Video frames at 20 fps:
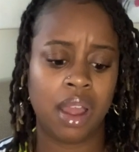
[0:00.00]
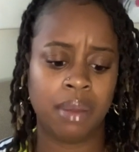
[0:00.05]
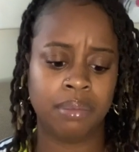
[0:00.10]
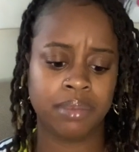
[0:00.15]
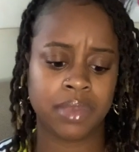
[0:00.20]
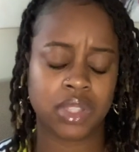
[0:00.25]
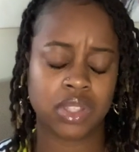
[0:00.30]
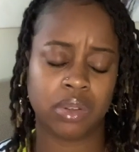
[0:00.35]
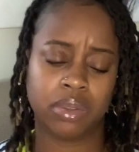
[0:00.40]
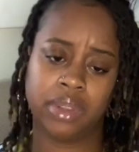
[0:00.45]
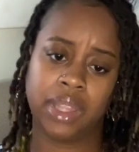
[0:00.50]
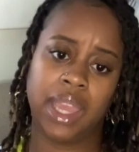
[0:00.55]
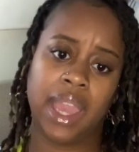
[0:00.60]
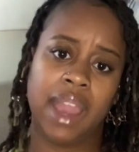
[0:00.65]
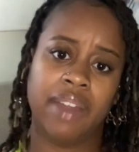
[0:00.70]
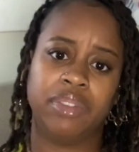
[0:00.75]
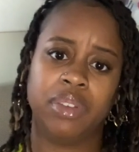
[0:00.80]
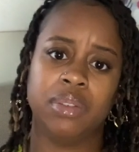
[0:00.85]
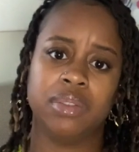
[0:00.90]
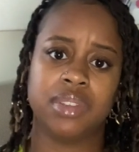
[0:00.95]
So they
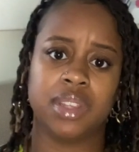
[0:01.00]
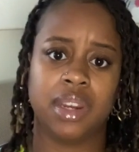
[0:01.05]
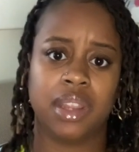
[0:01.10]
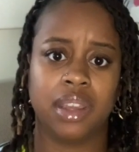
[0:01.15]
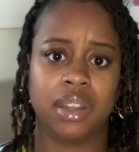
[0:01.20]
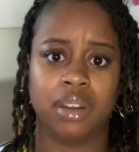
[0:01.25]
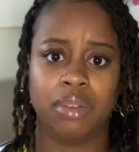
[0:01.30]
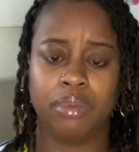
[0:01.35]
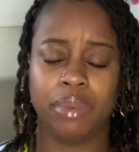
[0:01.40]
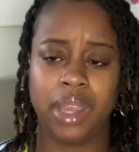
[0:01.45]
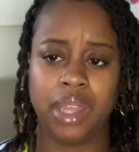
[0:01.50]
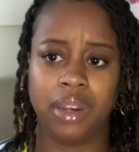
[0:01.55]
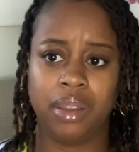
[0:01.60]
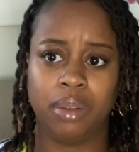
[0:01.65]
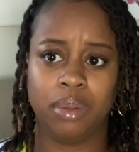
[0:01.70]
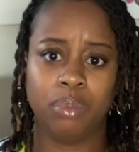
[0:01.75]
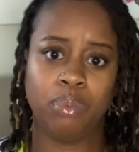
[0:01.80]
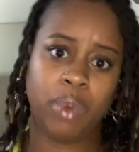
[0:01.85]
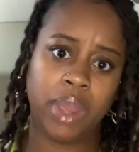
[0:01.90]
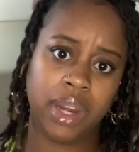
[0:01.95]
have you sitting in the
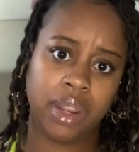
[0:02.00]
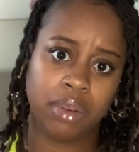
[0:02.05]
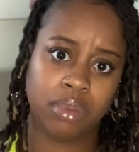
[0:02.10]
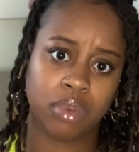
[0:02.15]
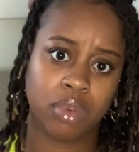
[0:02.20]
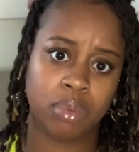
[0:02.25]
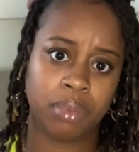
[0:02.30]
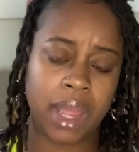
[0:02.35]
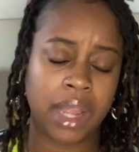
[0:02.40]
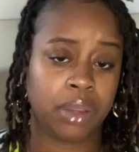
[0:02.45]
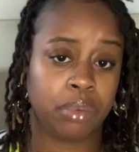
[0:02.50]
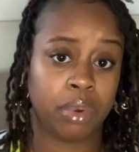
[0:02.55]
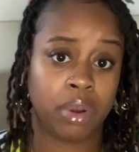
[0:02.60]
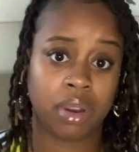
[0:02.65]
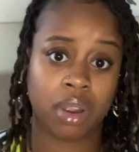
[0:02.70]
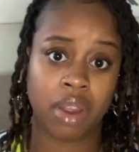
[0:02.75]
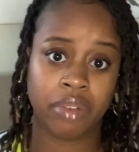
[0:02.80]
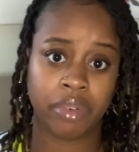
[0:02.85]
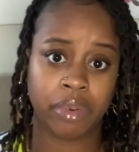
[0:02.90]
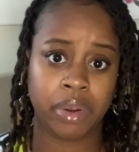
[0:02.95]
waiting room, like the
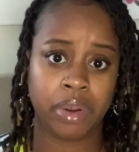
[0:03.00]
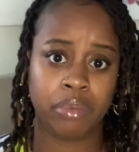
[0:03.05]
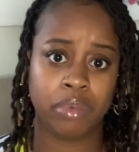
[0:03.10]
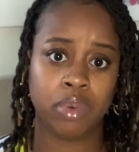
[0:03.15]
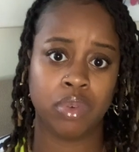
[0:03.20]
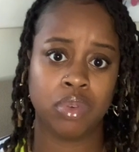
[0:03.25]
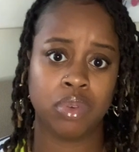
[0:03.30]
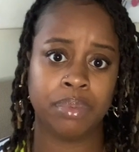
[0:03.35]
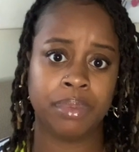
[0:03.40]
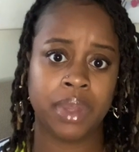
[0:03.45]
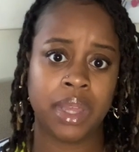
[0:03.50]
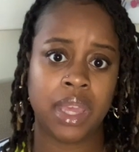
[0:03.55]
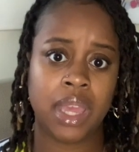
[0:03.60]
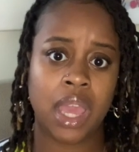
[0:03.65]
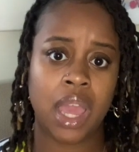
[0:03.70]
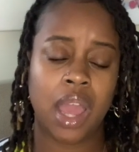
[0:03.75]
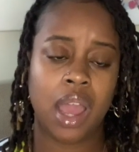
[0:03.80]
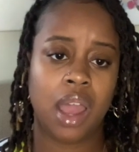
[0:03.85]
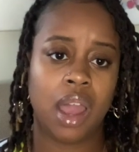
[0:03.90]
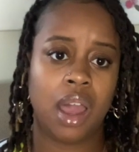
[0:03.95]
recovery room,
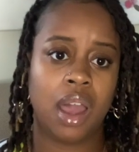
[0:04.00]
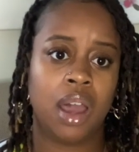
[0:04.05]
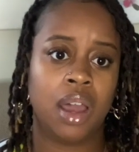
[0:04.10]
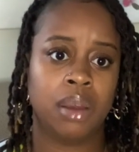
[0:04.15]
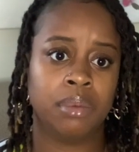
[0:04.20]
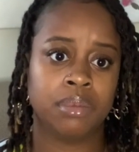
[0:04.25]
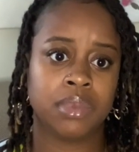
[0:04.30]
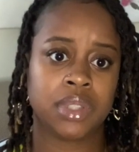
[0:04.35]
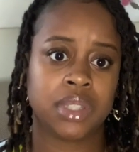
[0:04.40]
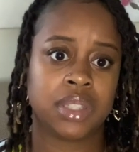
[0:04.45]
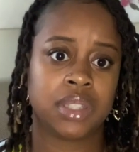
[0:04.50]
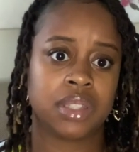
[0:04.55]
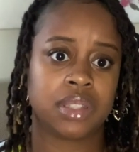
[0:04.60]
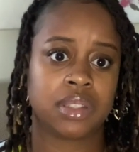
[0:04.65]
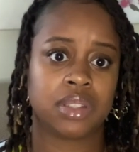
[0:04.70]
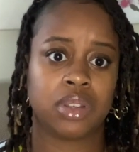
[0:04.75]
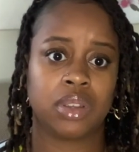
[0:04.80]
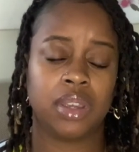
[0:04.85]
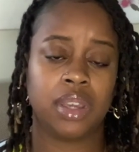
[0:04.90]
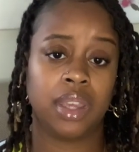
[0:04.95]

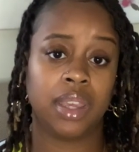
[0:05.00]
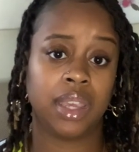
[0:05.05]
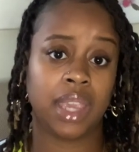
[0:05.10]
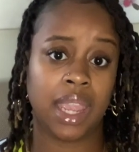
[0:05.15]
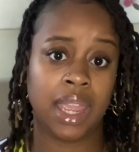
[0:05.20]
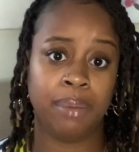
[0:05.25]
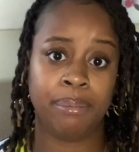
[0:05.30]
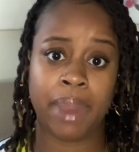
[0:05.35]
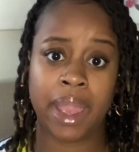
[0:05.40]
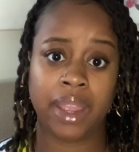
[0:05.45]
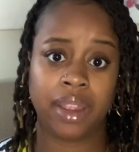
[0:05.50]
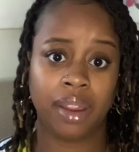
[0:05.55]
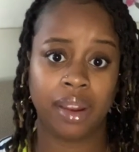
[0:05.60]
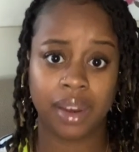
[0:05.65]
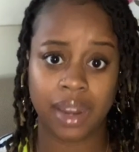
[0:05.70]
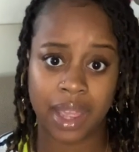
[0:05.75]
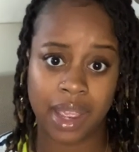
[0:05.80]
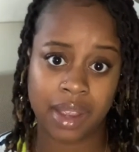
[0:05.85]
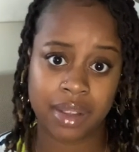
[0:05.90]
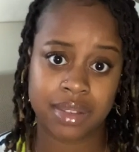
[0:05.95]
so you can gain back your
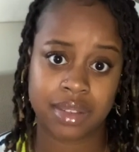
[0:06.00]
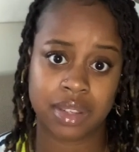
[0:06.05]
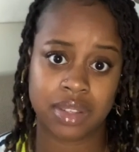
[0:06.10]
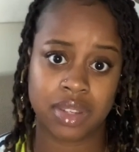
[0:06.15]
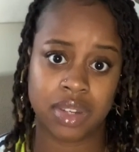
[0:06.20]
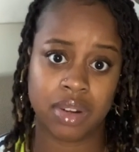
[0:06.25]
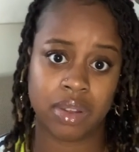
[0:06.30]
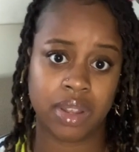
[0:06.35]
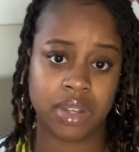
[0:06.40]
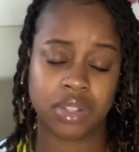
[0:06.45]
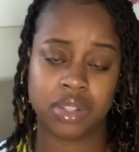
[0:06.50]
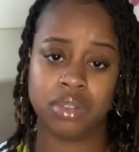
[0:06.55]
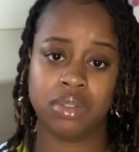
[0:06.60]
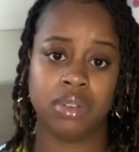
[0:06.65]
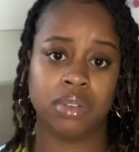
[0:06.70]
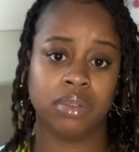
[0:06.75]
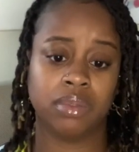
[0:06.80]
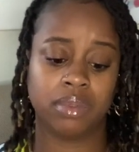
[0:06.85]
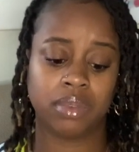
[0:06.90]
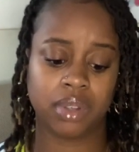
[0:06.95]
legs, because as
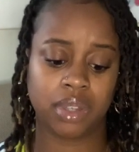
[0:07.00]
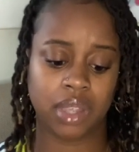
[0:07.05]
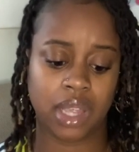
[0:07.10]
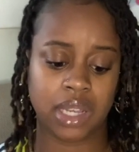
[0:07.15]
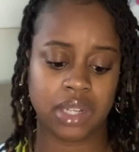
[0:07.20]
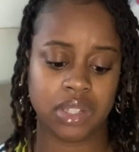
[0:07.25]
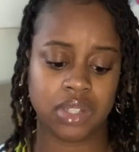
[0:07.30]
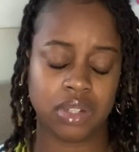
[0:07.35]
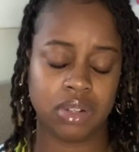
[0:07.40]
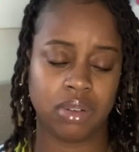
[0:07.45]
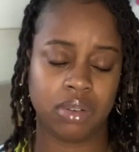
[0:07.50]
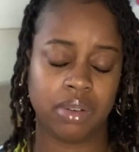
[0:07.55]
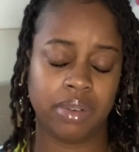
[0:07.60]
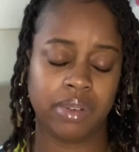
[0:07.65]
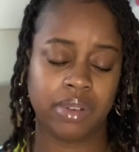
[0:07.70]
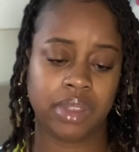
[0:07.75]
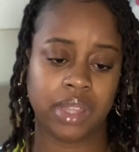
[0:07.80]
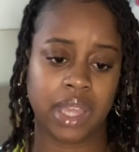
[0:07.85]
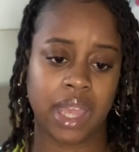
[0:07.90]
you know, the